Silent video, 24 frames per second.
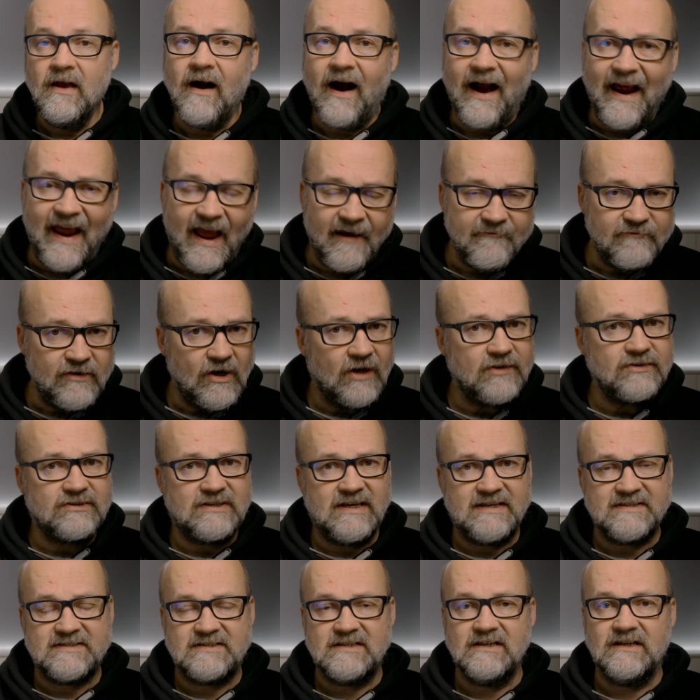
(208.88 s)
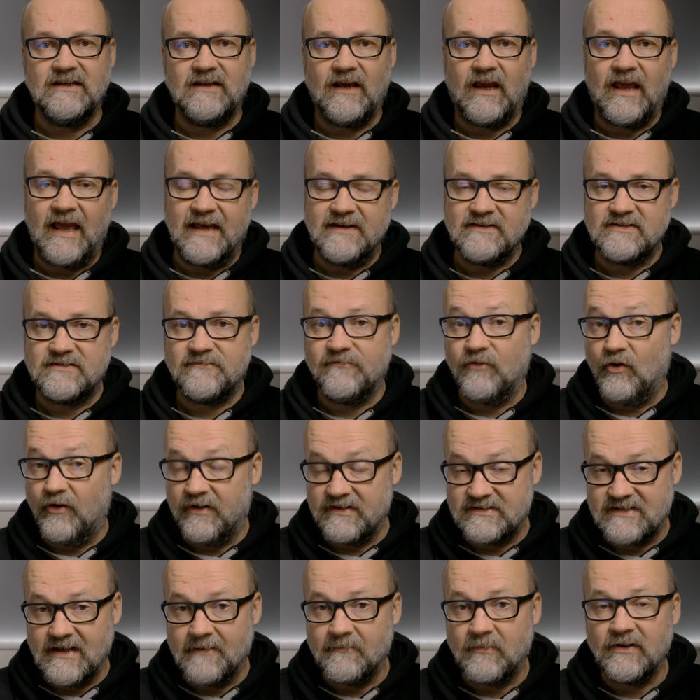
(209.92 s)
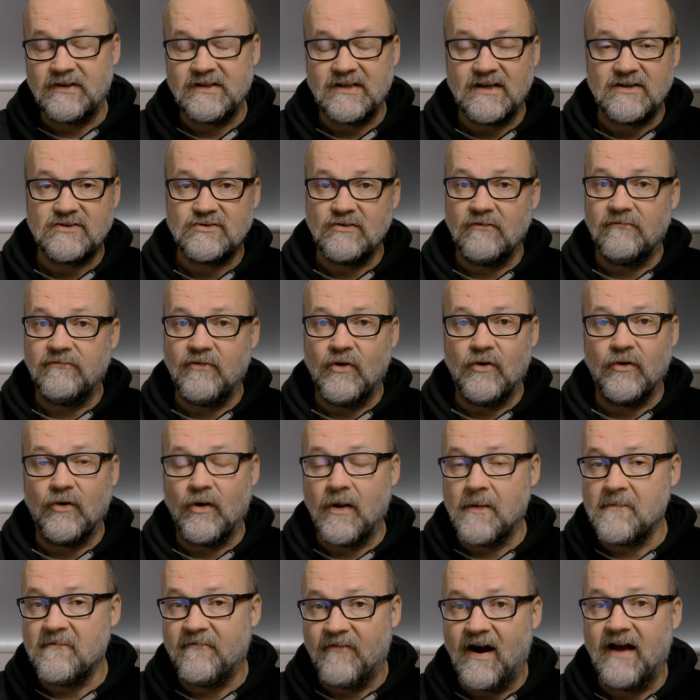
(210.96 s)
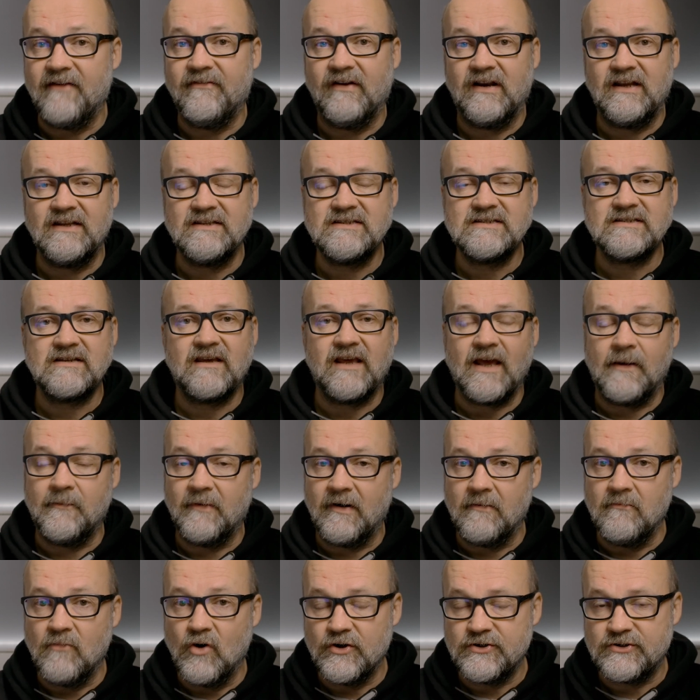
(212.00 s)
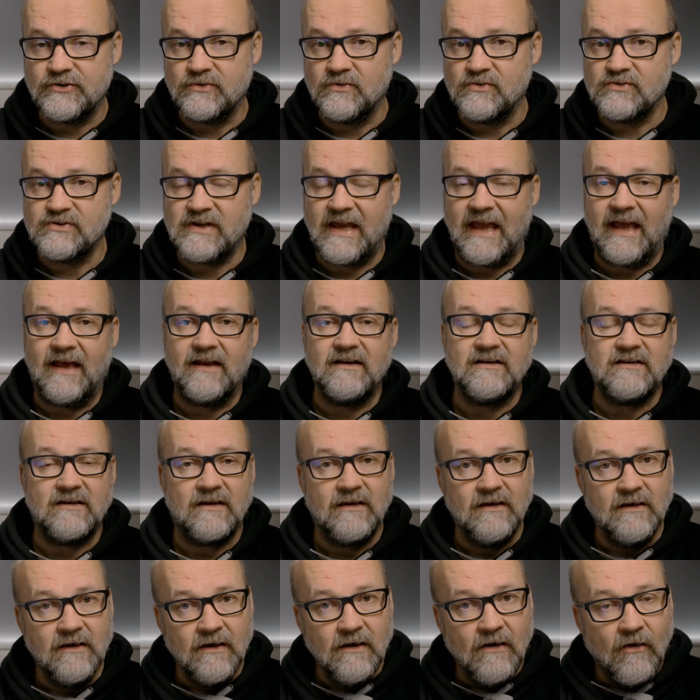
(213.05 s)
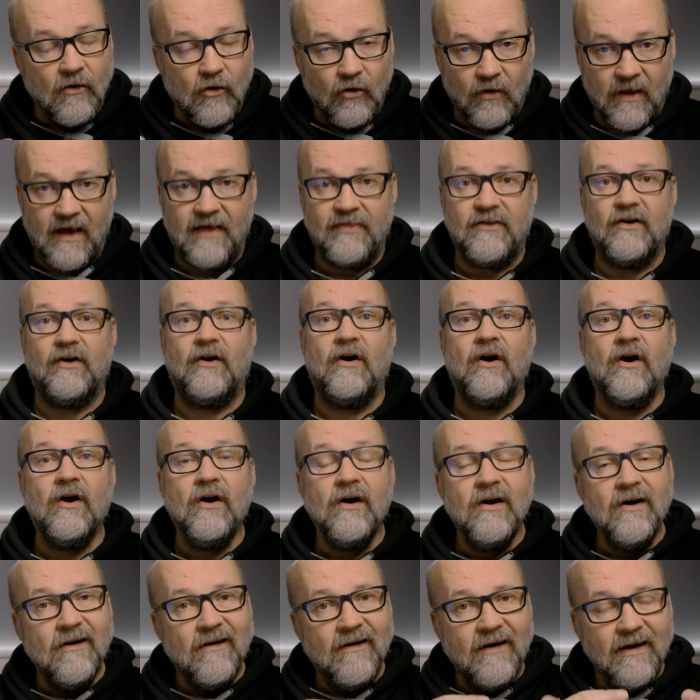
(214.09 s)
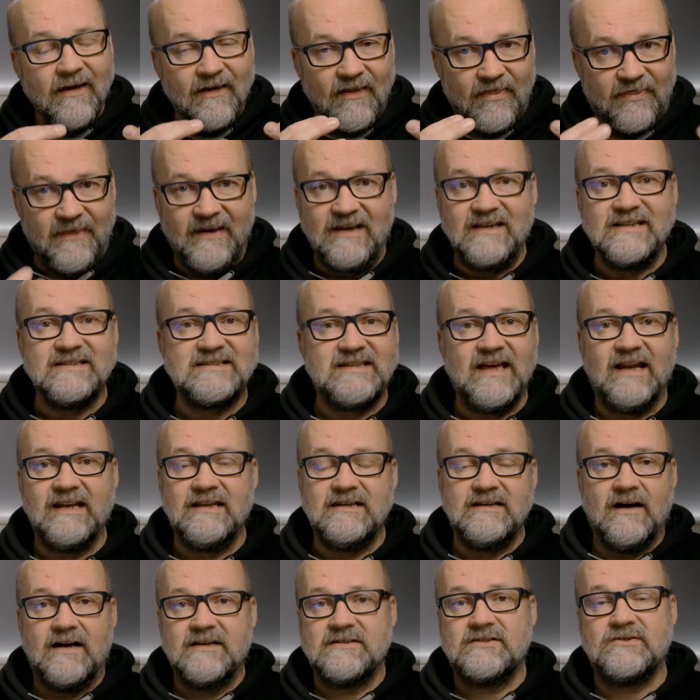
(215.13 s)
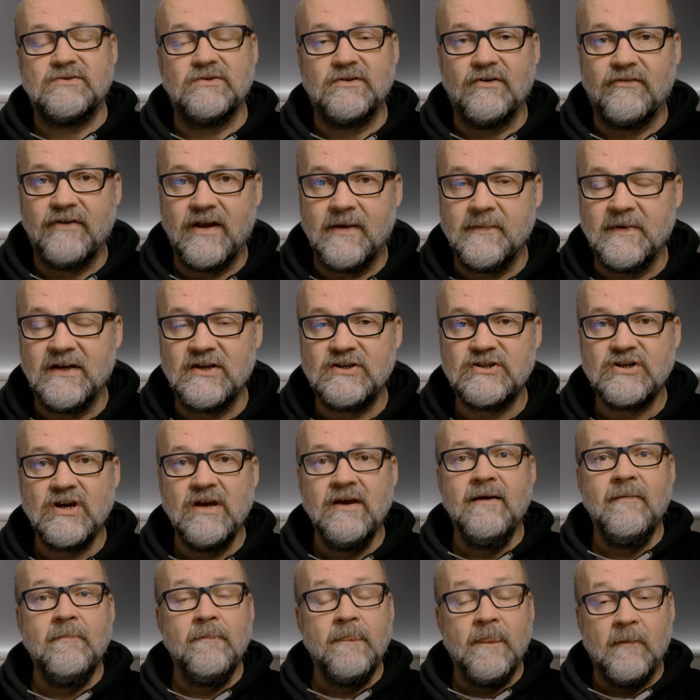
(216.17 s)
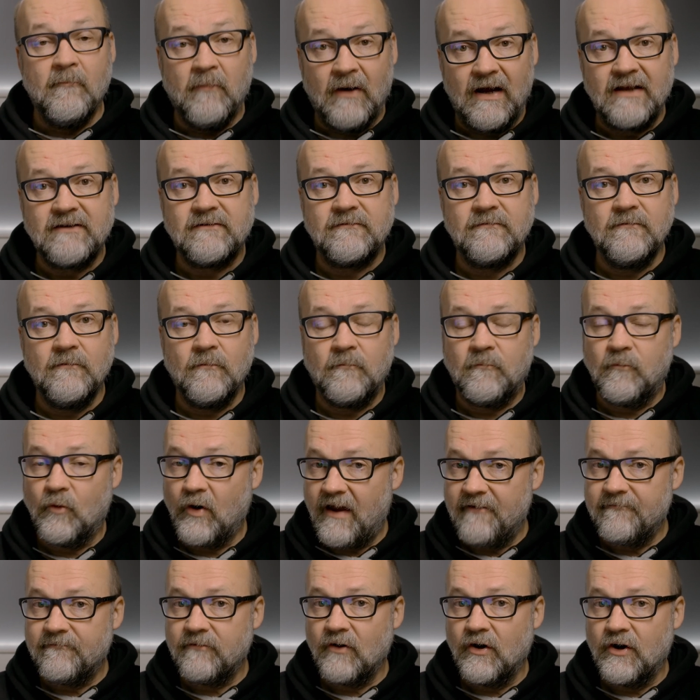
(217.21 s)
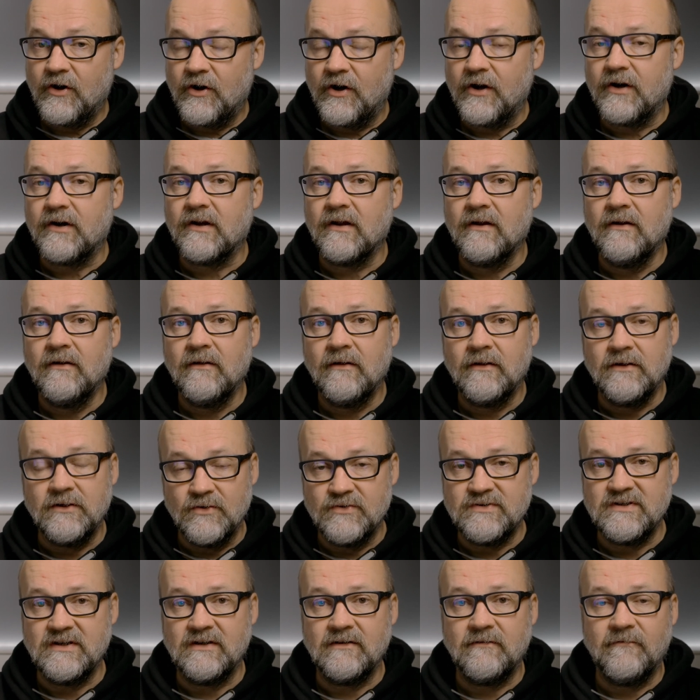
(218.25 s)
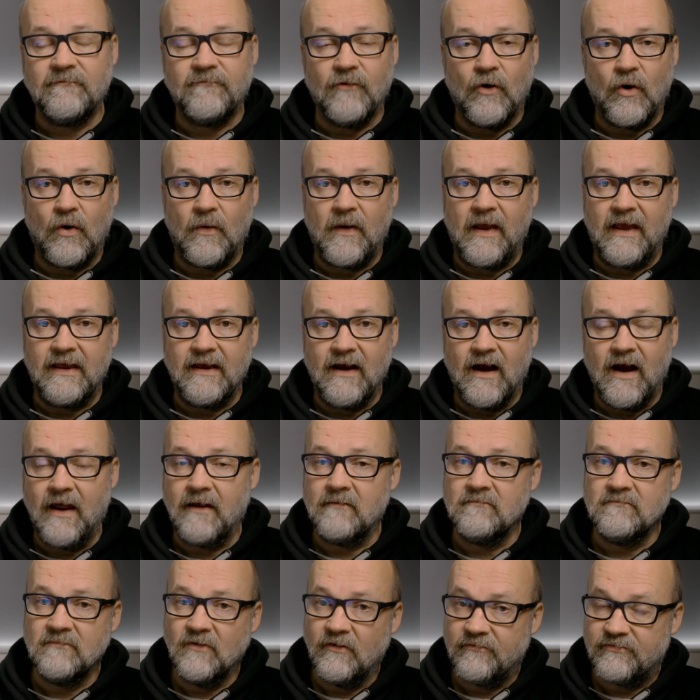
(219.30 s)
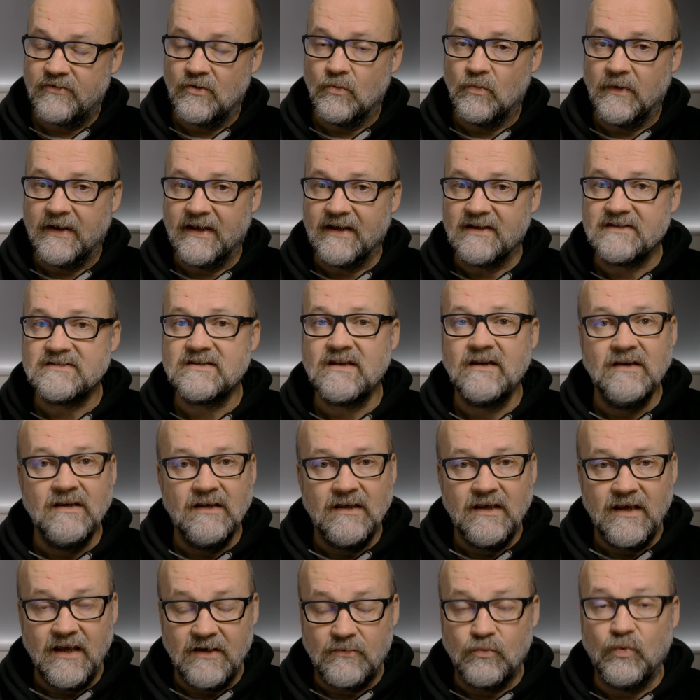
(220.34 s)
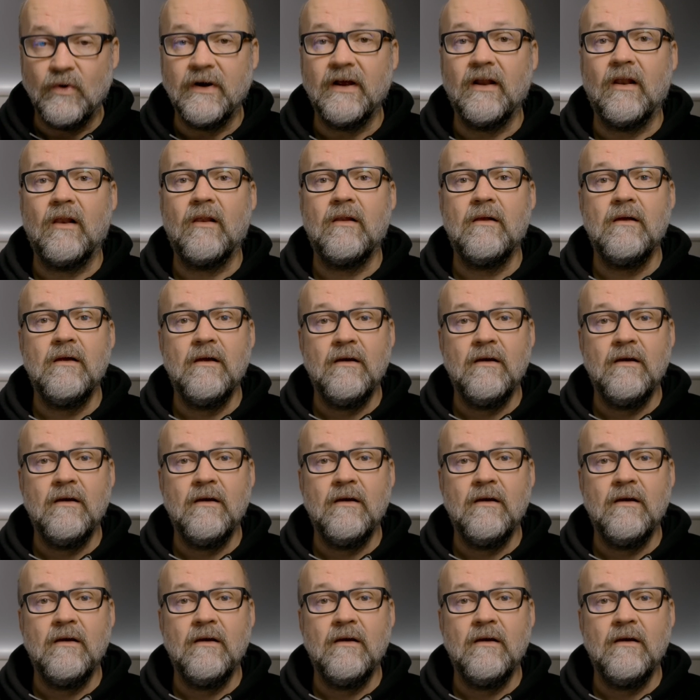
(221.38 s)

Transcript: I have not tested it against, for example, DxO Photo Lab 5 and its camera modules and all other things that it does to your image. But what I've learned using Photo AI a few weeks, it will